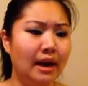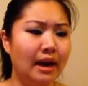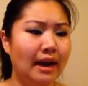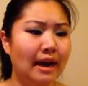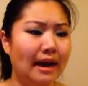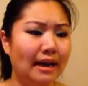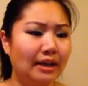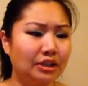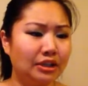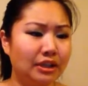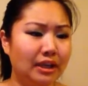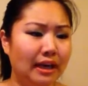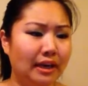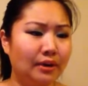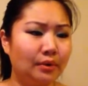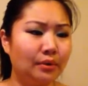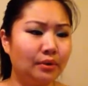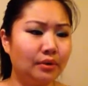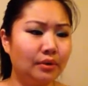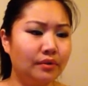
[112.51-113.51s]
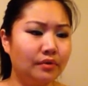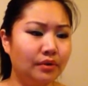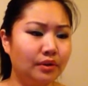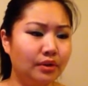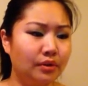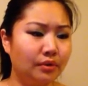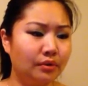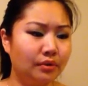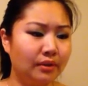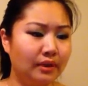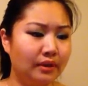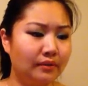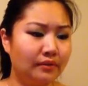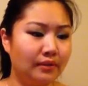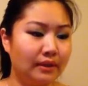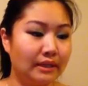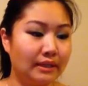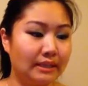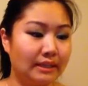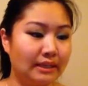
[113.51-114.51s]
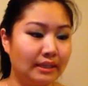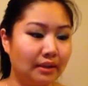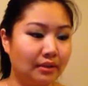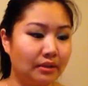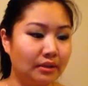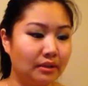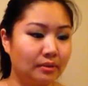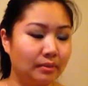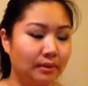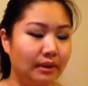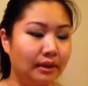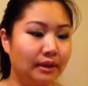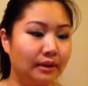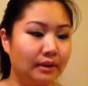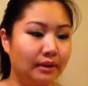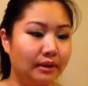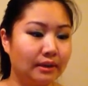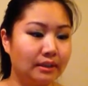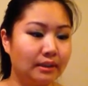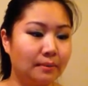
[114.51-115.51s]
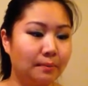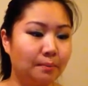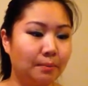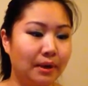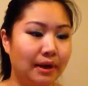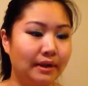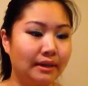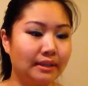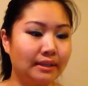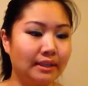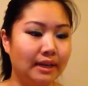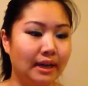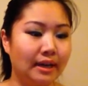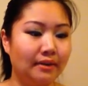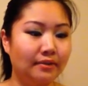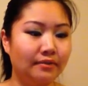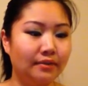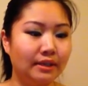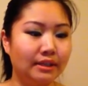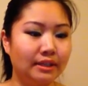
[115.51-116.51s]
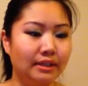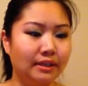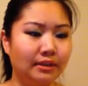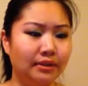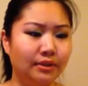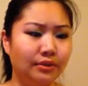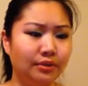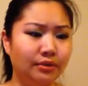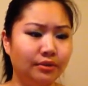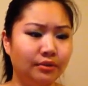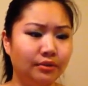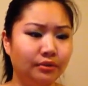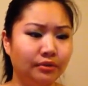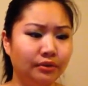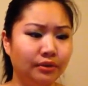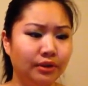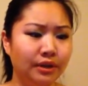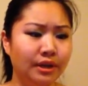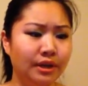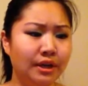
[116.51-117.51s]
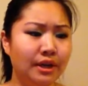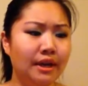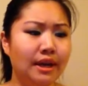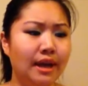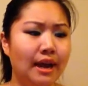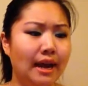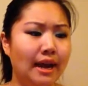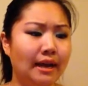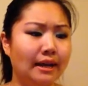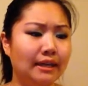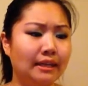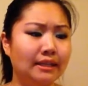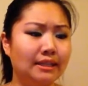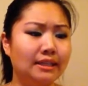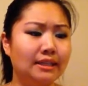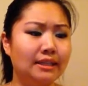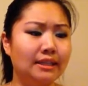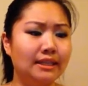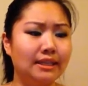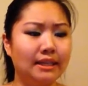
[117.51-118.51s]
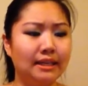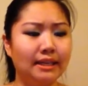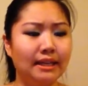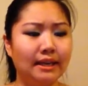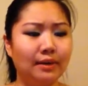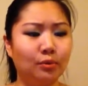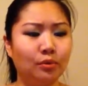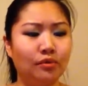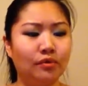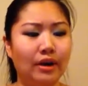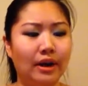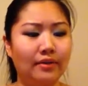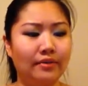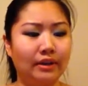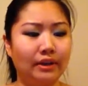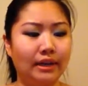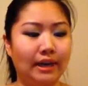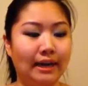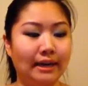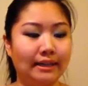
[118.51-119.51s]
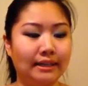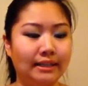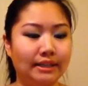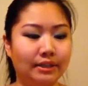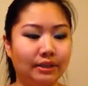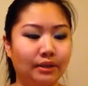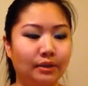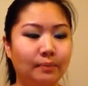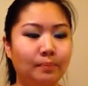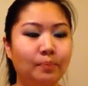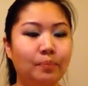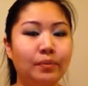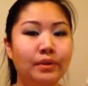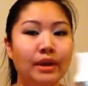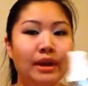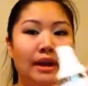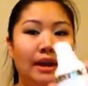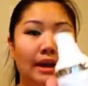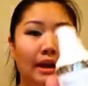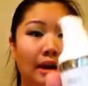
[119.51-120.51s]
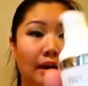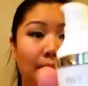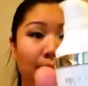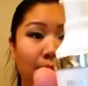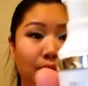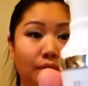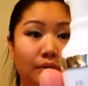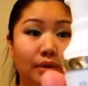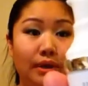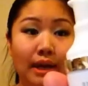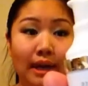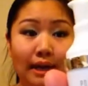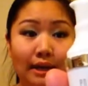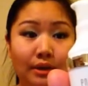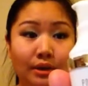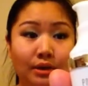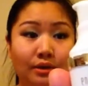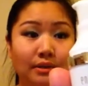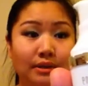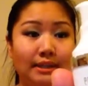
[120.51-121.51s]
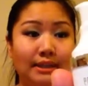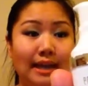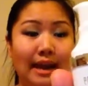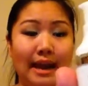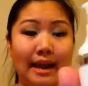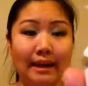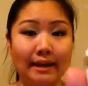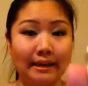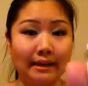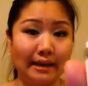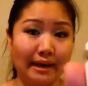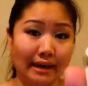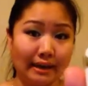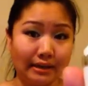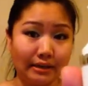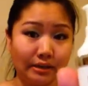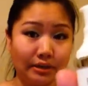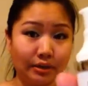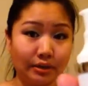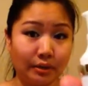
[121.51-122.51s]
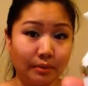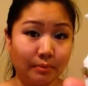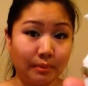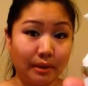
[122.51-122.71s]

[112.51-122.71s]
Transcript: actually, I don't even know if they sell this one here because the brand is Envie de Neuf, and it's the DNA Reviving Eye Serum. You can use any eye serum